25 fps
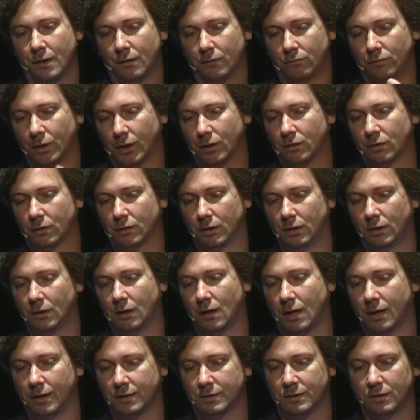
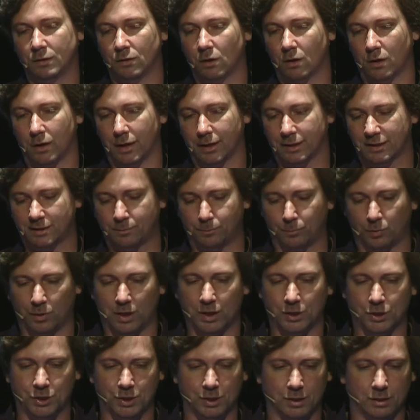recognize your
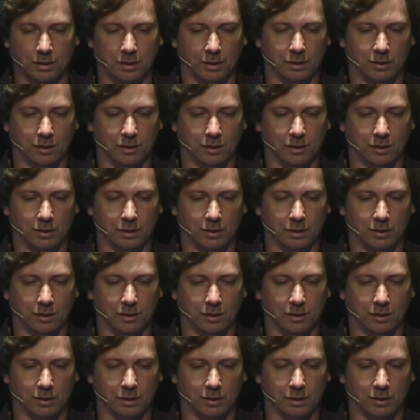expression